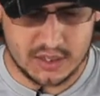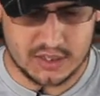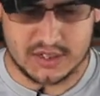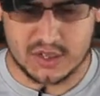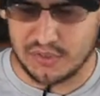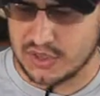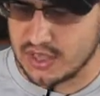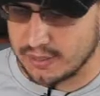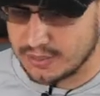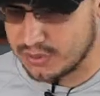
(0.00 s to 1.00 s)
So let's go over
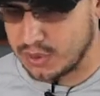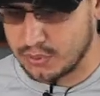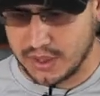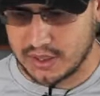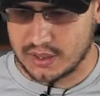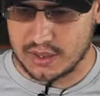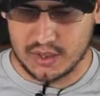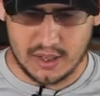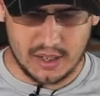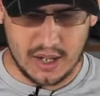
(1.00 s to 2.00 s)
terms real quick.
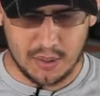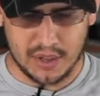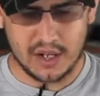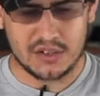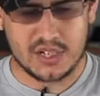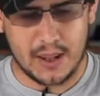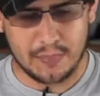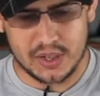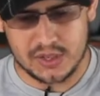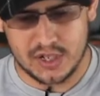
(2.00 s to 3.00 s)
We got our top
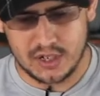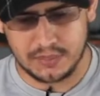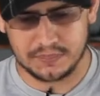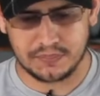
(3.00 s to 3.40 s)
punch here.